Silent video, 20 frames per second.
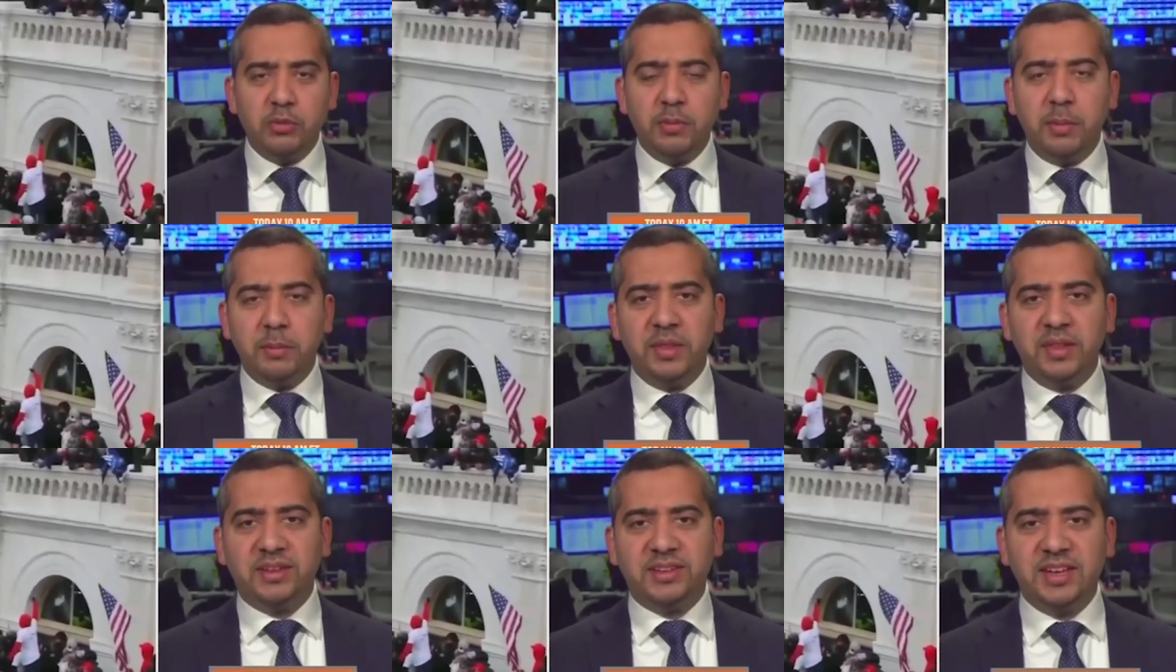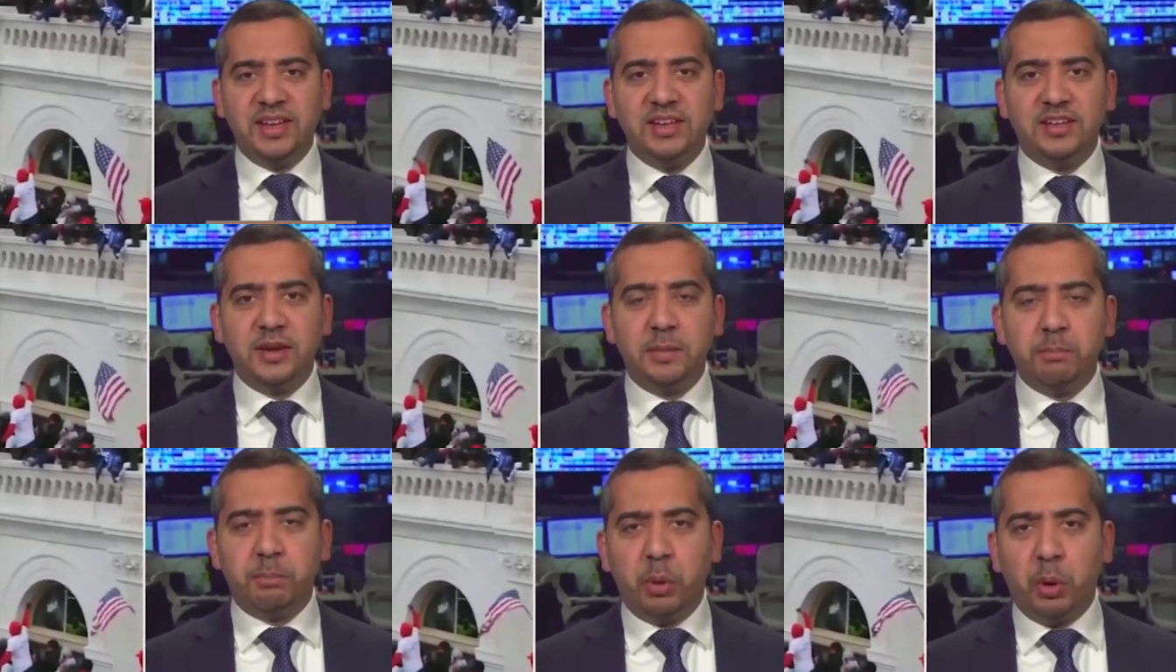remember the scenes
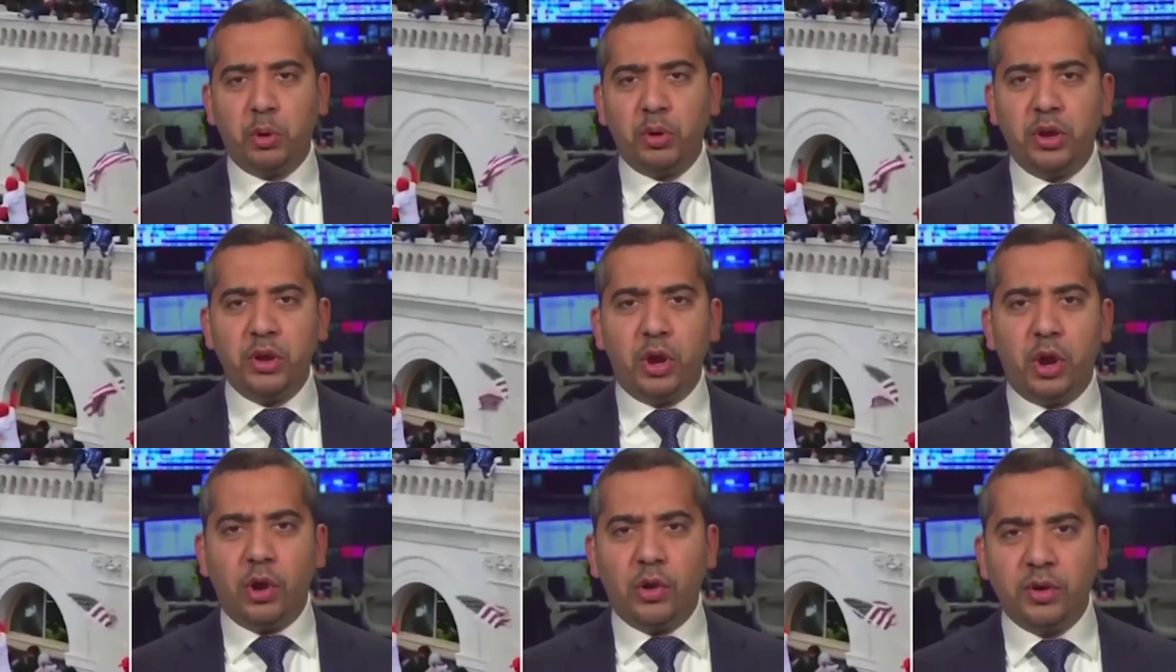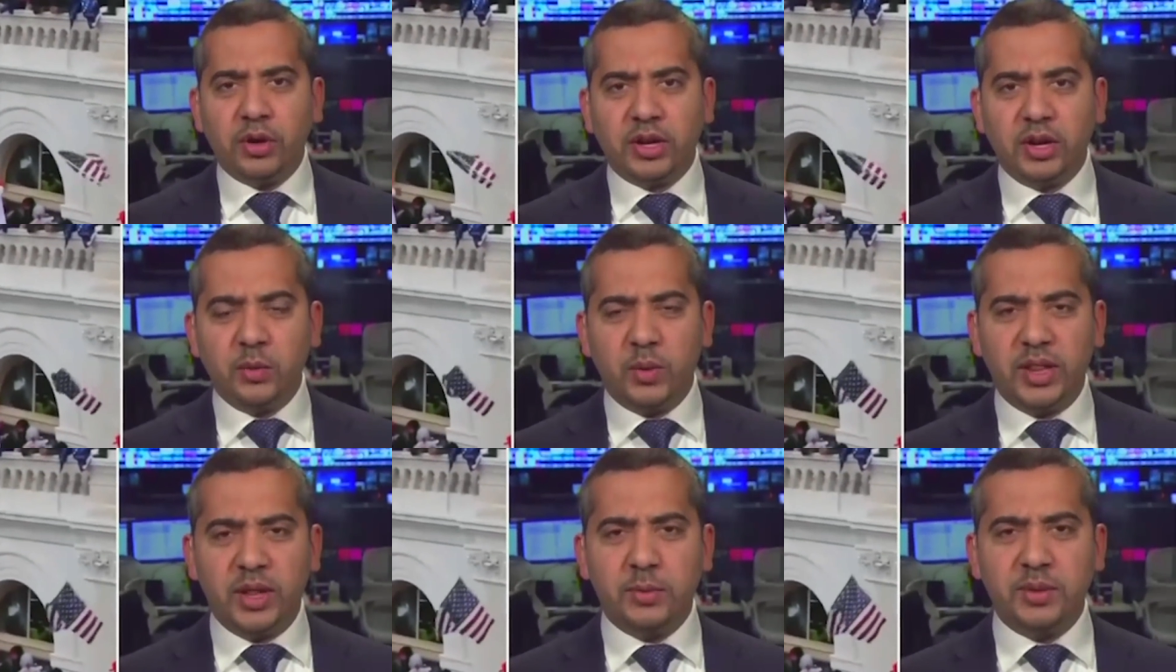in Portland,
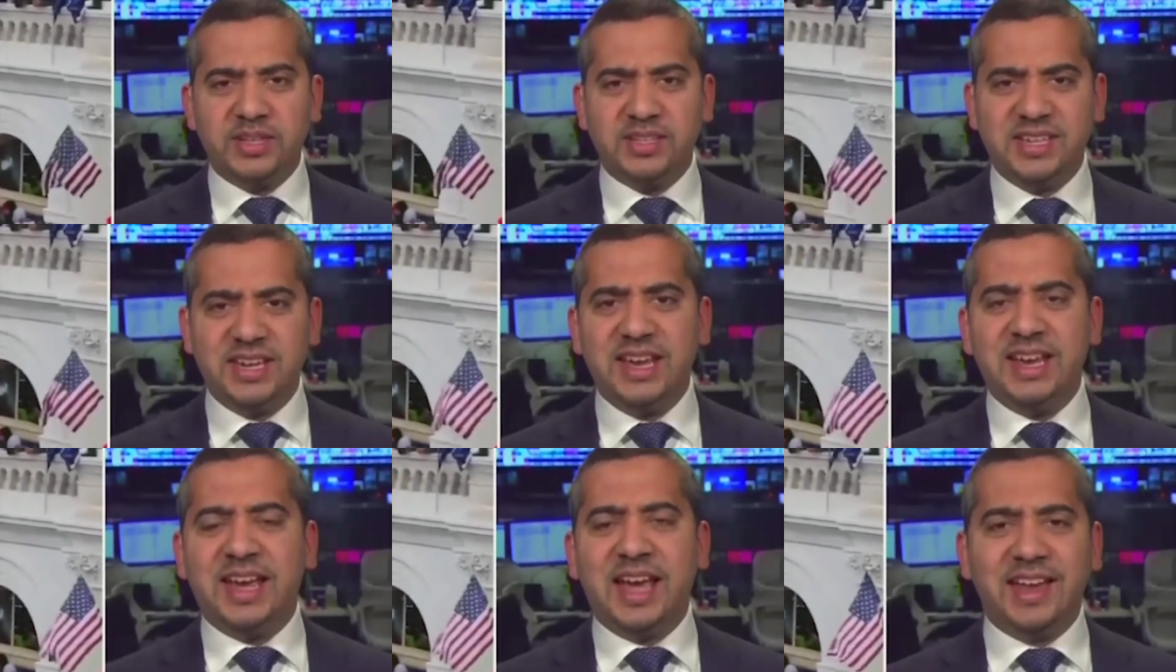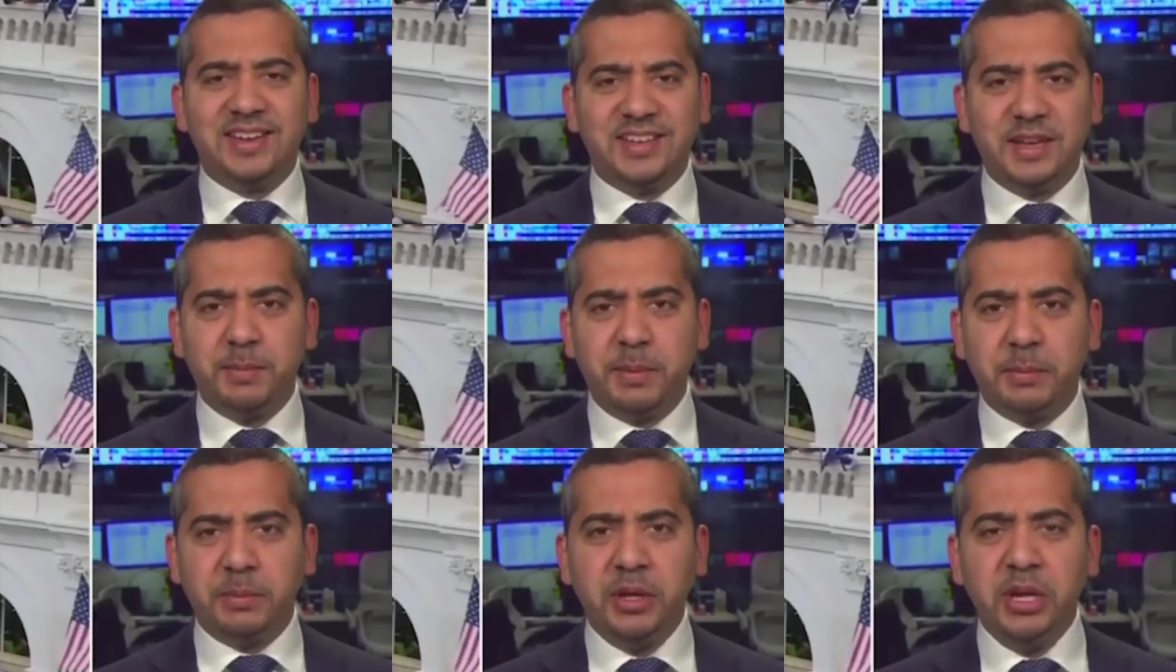Oregon, where they were tear
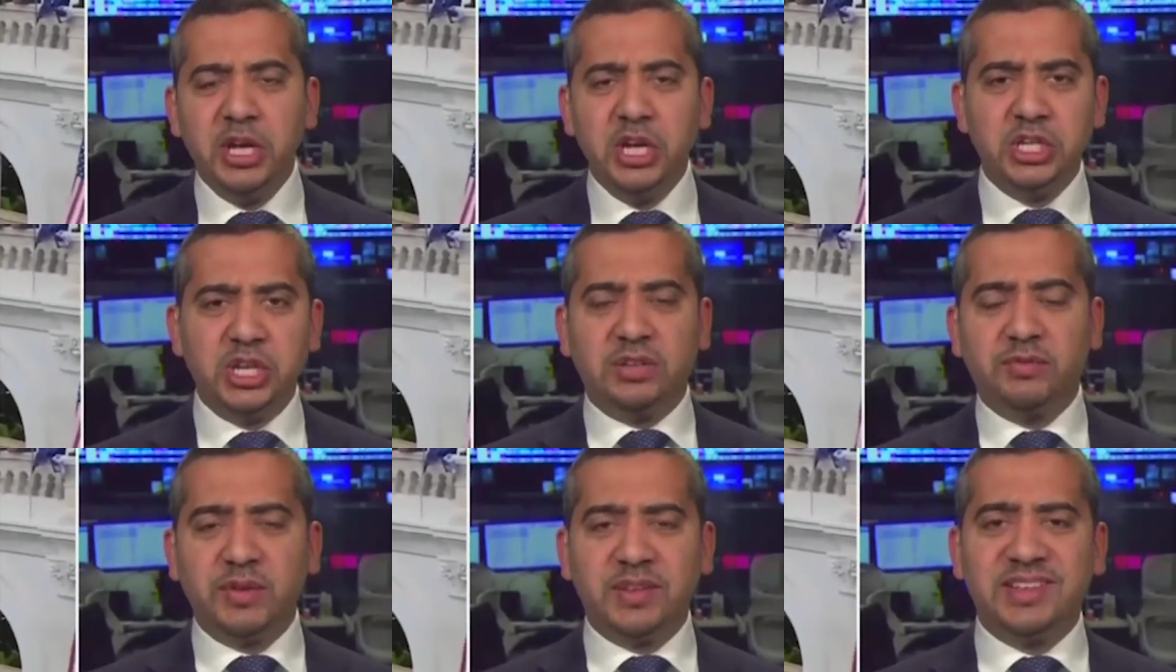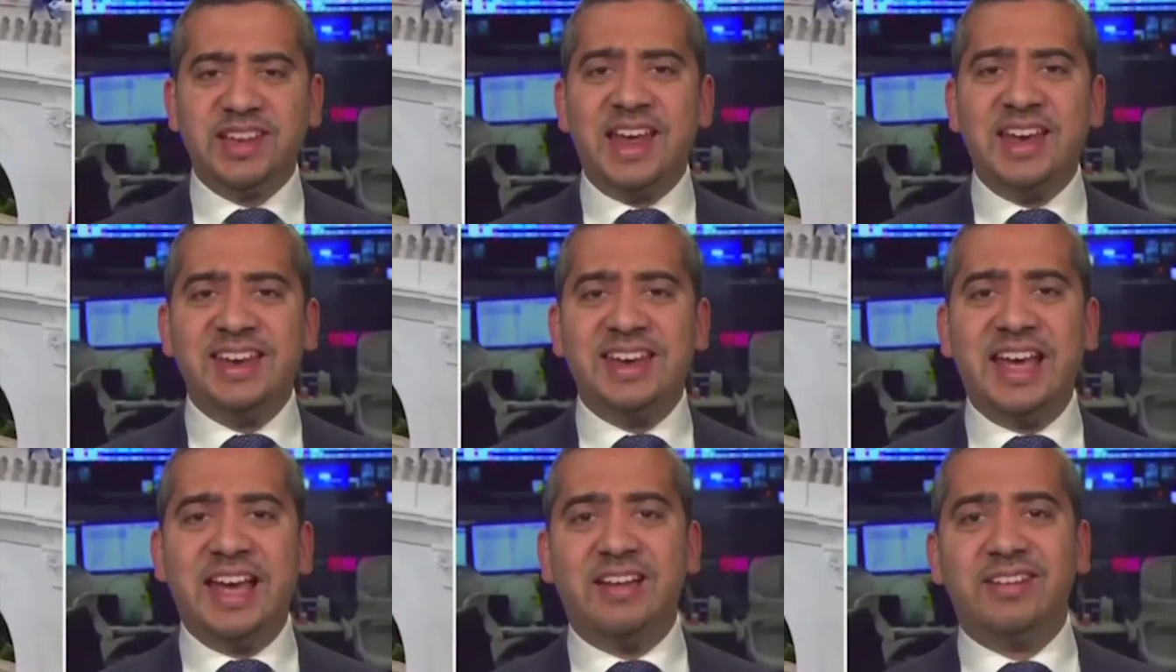gassing people just for
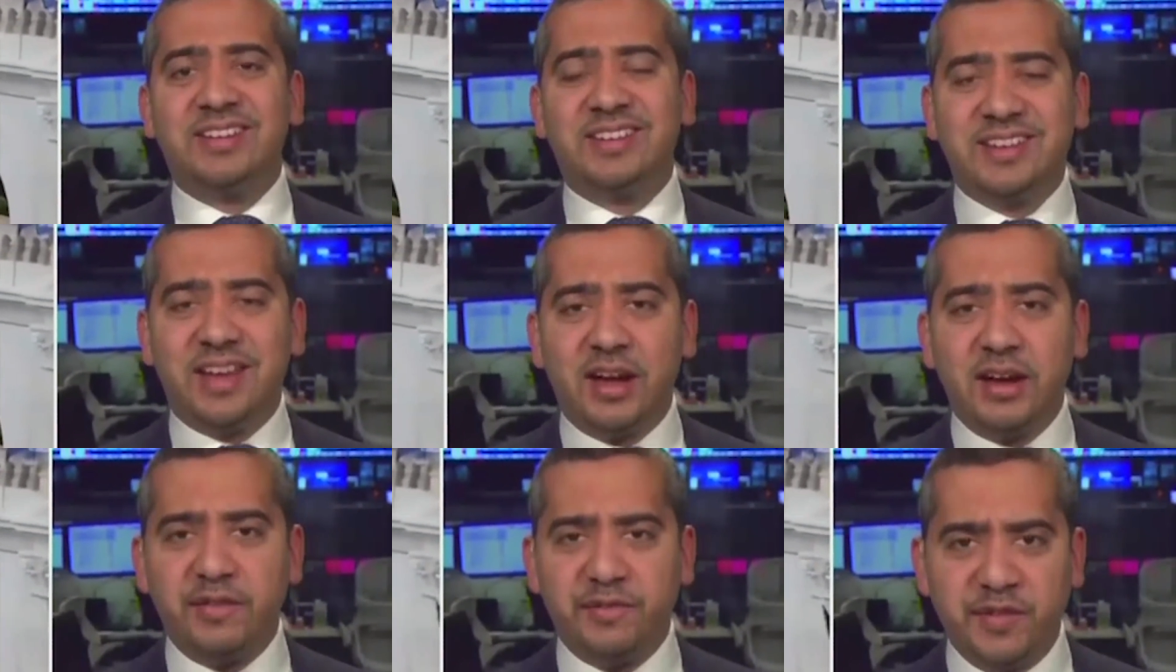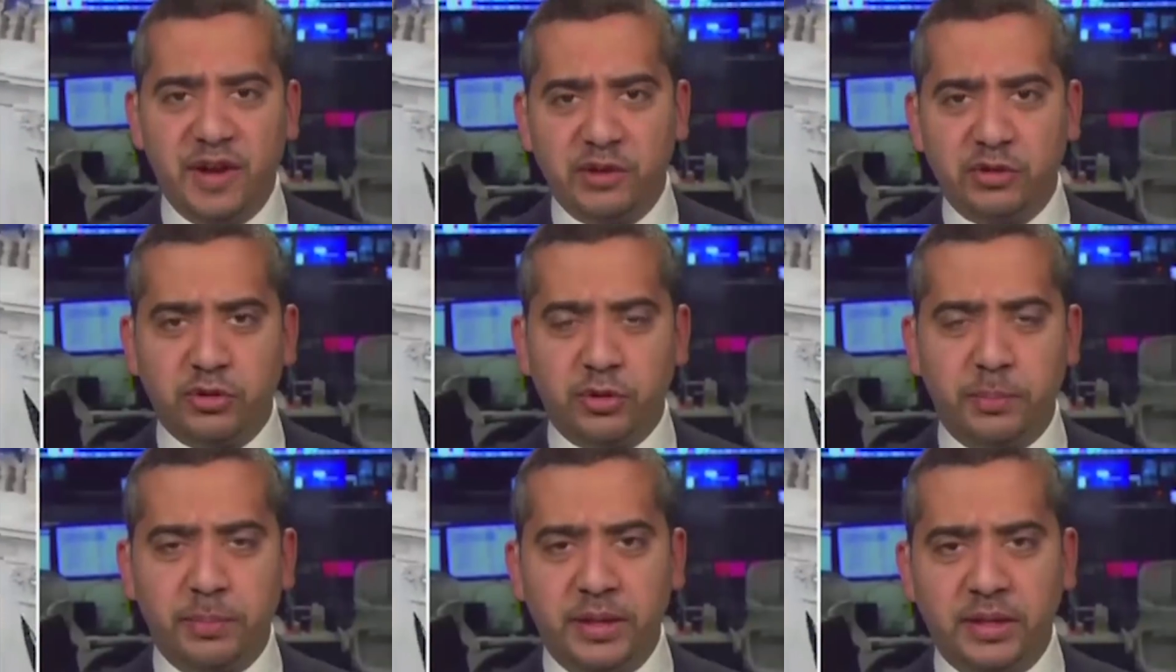standing outside
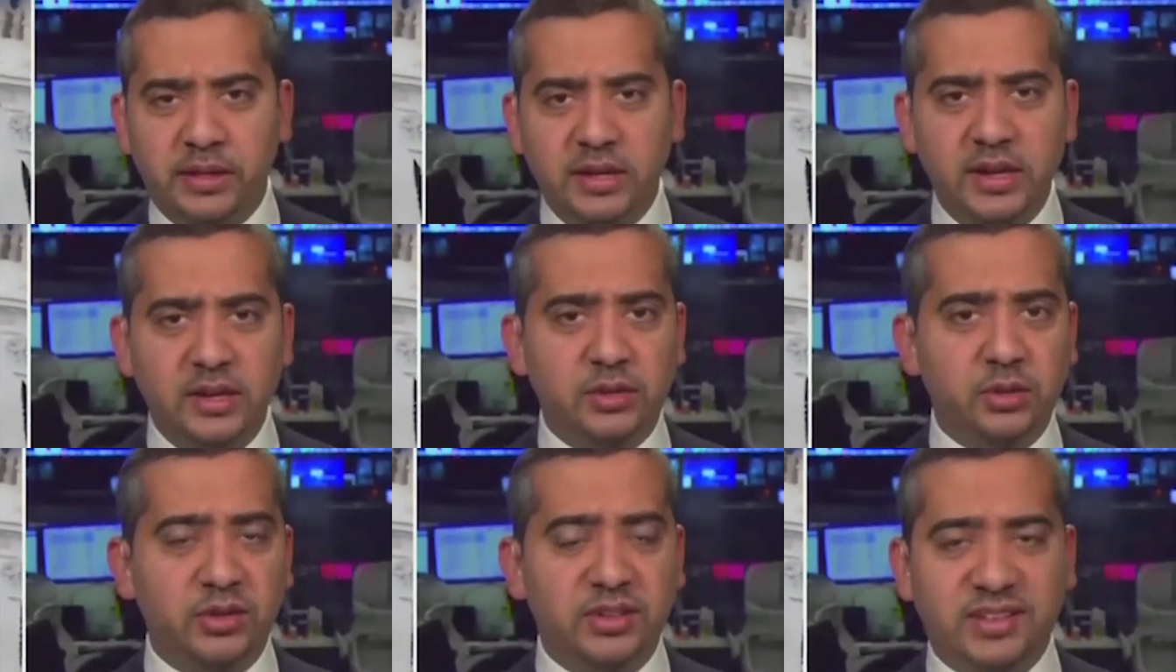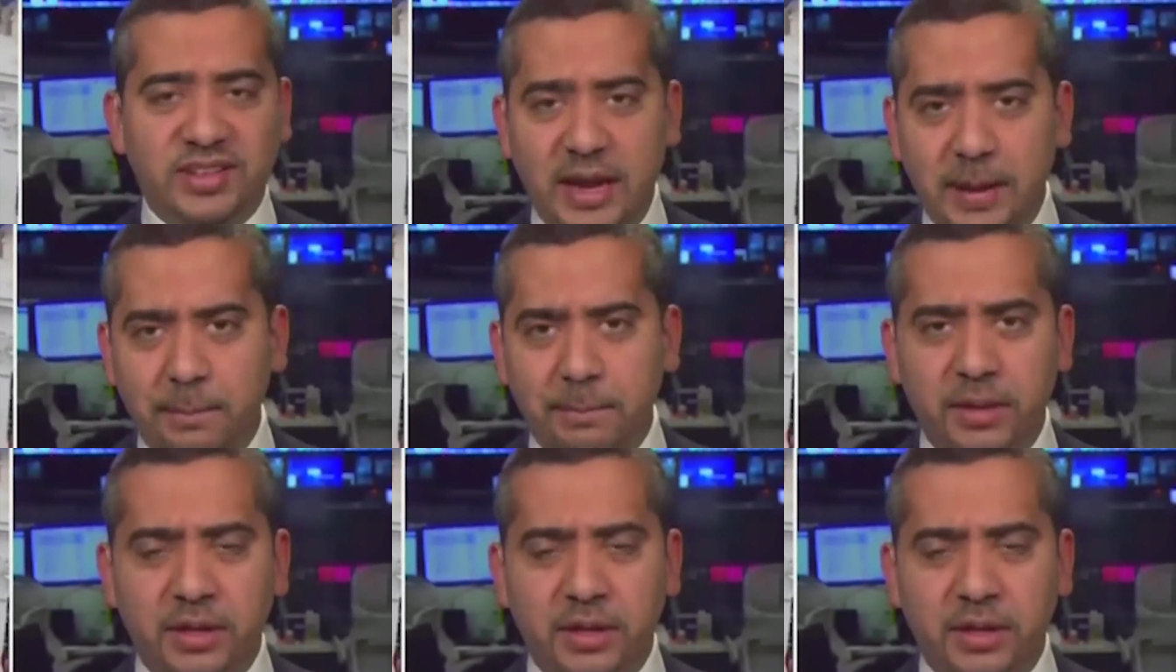federal buildings or state